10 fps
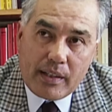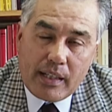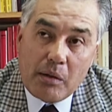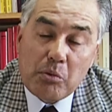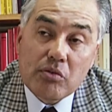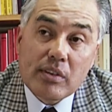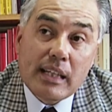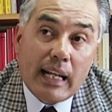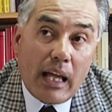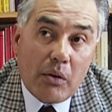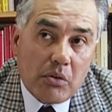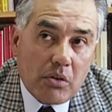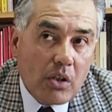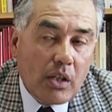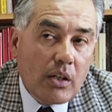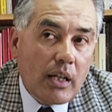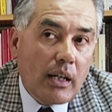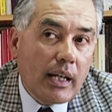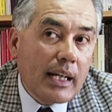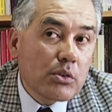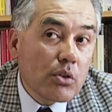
have identified fourteen military